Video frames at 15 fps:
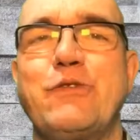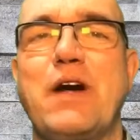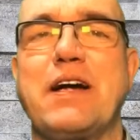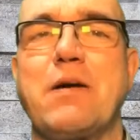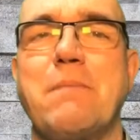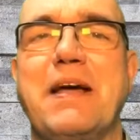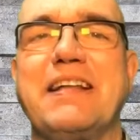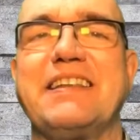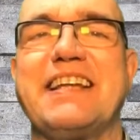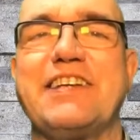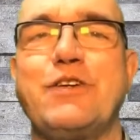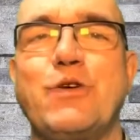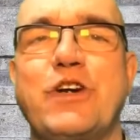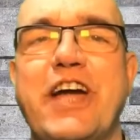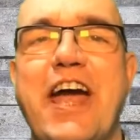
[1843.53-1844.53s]
recommend
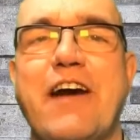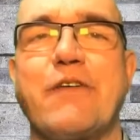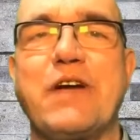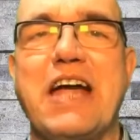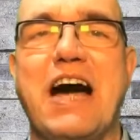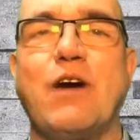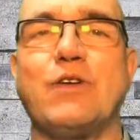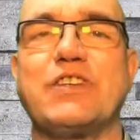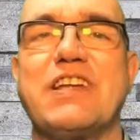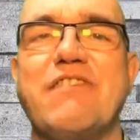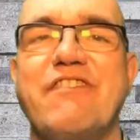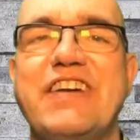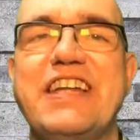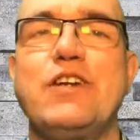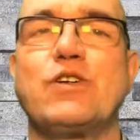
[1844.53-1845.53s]
that you carry out the
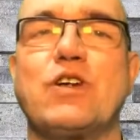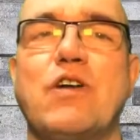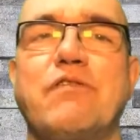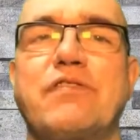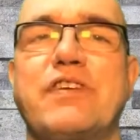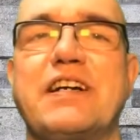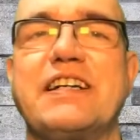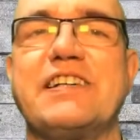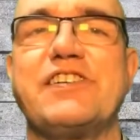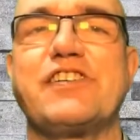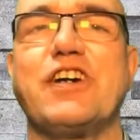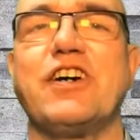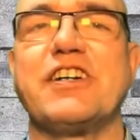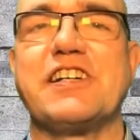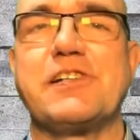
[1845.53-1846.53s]
video
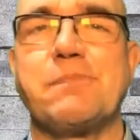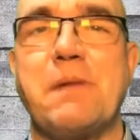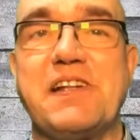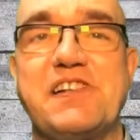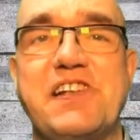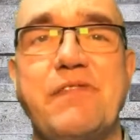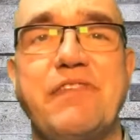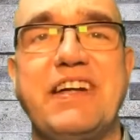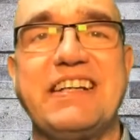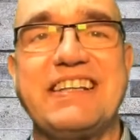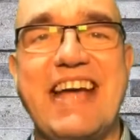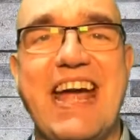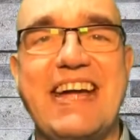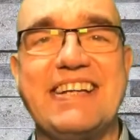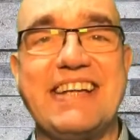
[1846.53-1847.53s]
conference on a
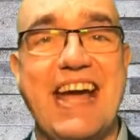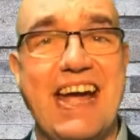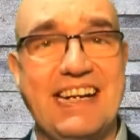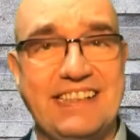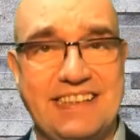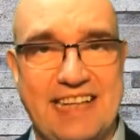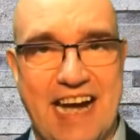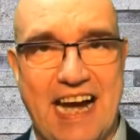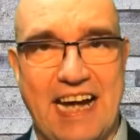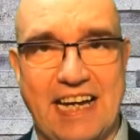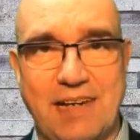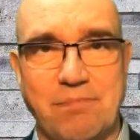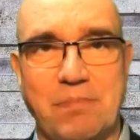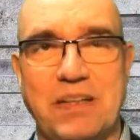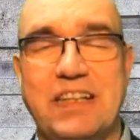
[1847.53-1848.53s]
specific date and
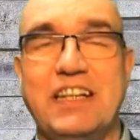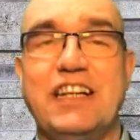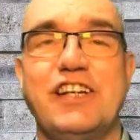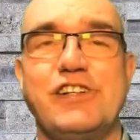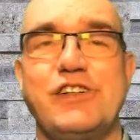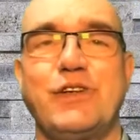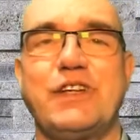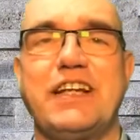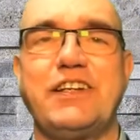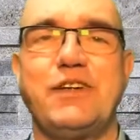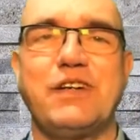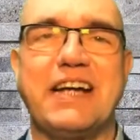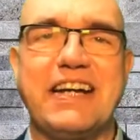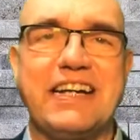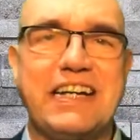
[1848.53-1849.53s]
time so that
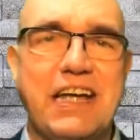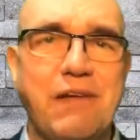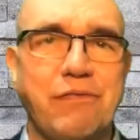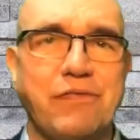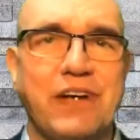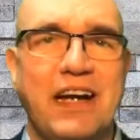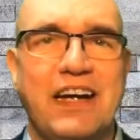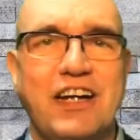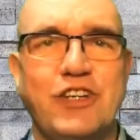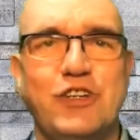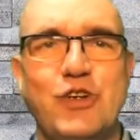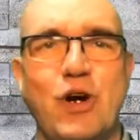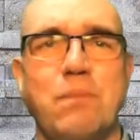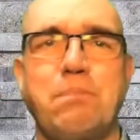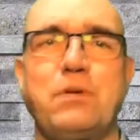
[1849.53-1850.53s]
you can give
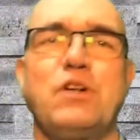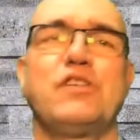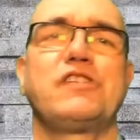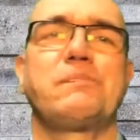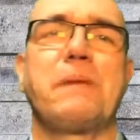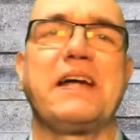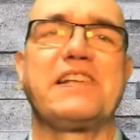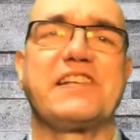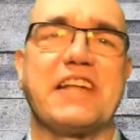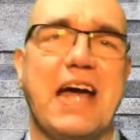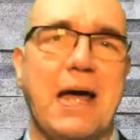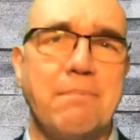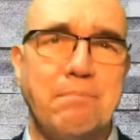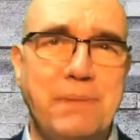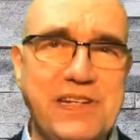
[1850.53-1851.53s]
your prospects
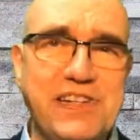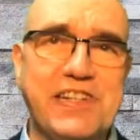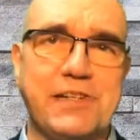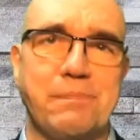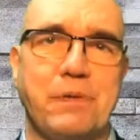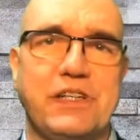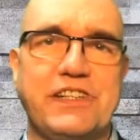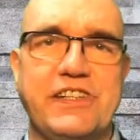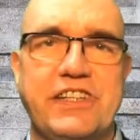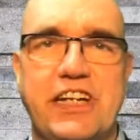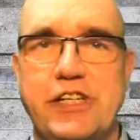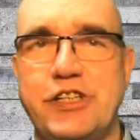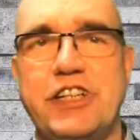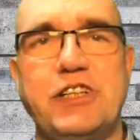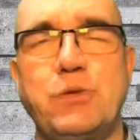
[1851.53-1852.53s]
a business
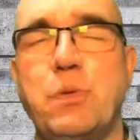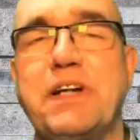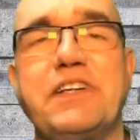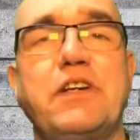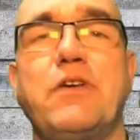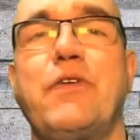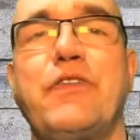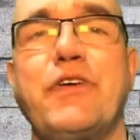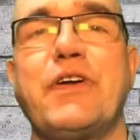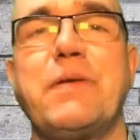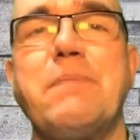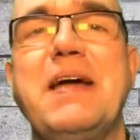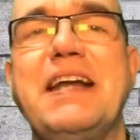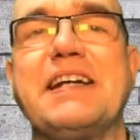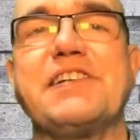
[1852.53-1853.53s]
presentation in 20 to
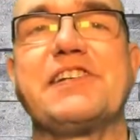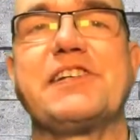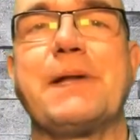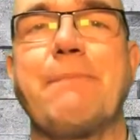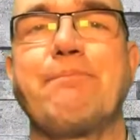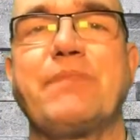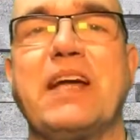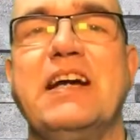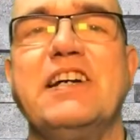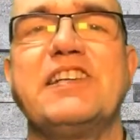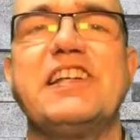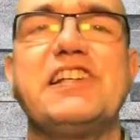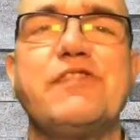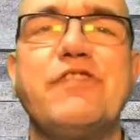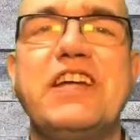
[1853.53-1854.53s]
30 minutes.
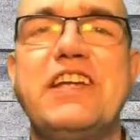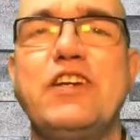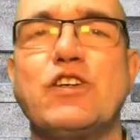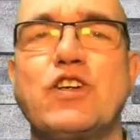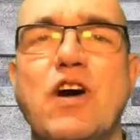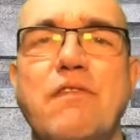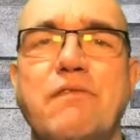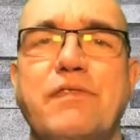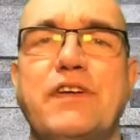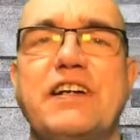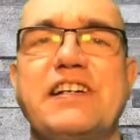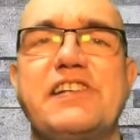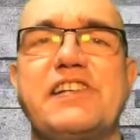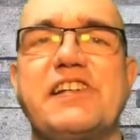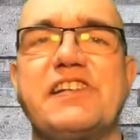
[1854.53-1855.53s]
These video
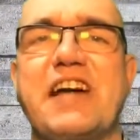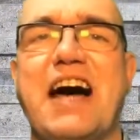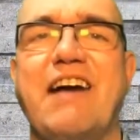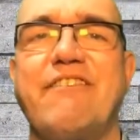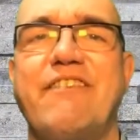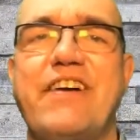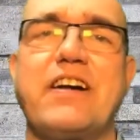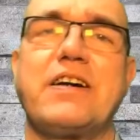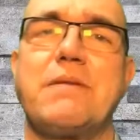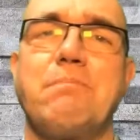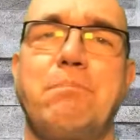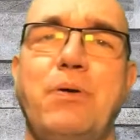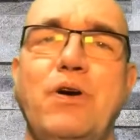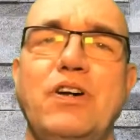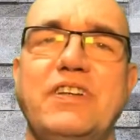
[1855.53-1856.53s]
conferences are very
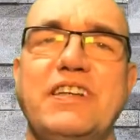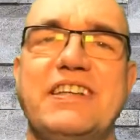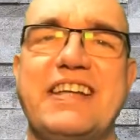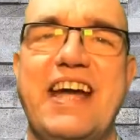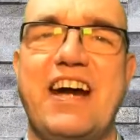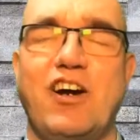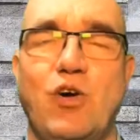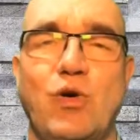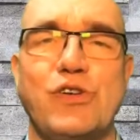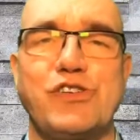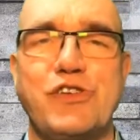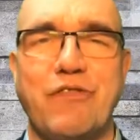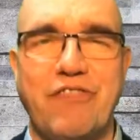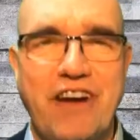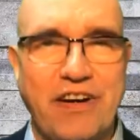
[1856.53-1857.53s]
important. They are
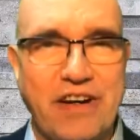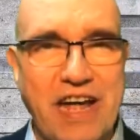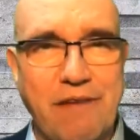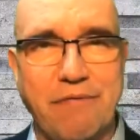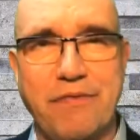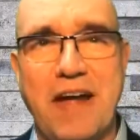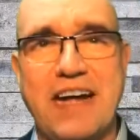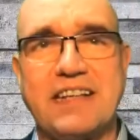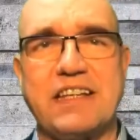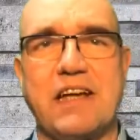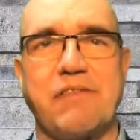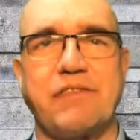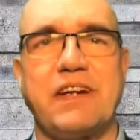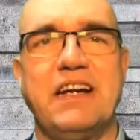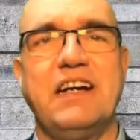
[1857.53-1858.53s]
also very
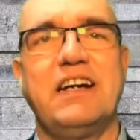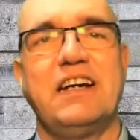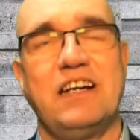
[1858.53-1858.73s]
effective